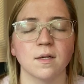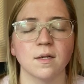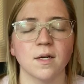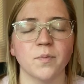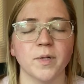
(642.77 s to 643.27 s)

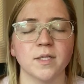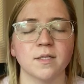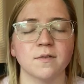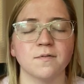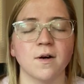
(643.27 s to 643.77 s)
Help us
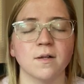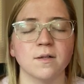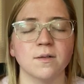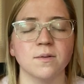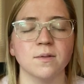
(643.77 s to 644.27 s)
to
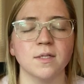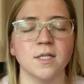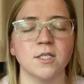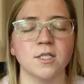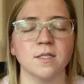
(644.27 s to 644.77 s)
follow the
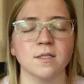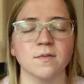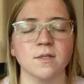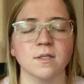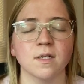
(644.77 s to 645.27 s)
teachings of
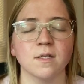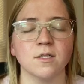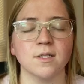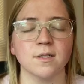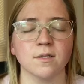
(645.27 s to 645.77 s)
your Son,
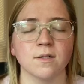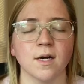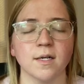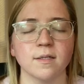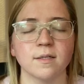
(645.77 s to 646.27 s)
Jesus
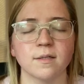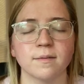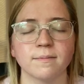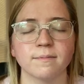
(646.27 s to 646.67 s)
Christ,